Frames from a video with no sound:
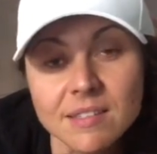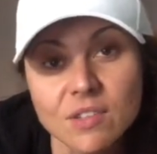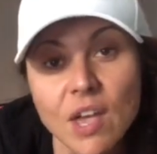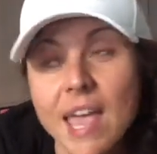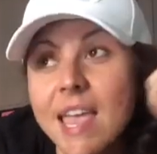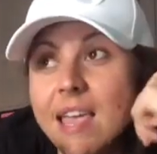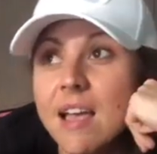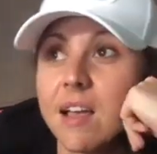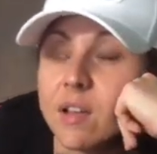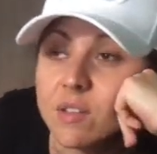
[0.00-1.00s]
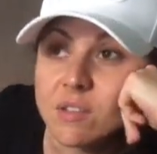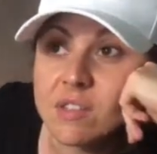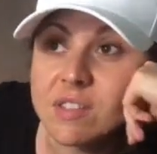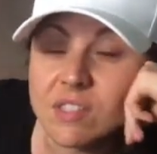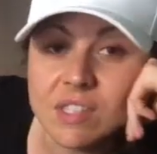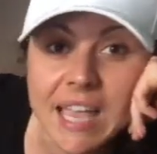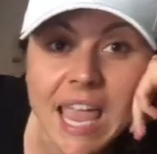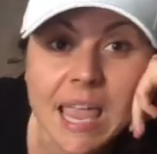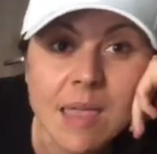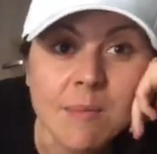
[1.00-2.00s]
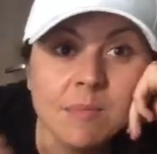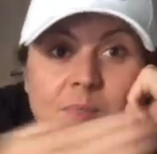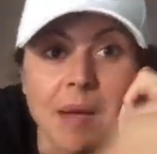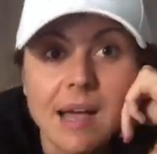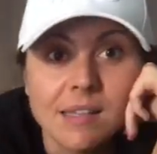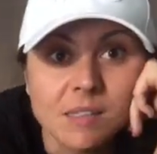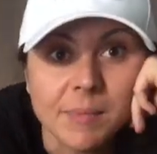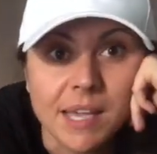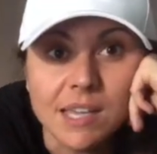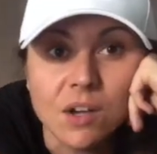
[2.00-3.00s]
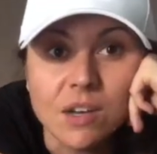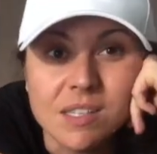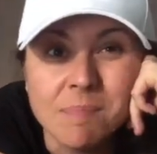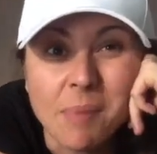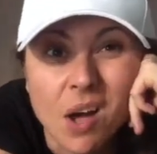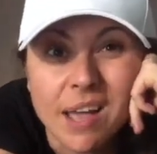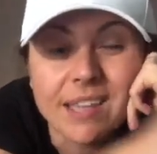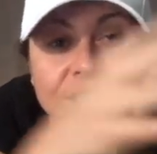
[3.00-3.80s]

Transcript: So he steams past me on his bike.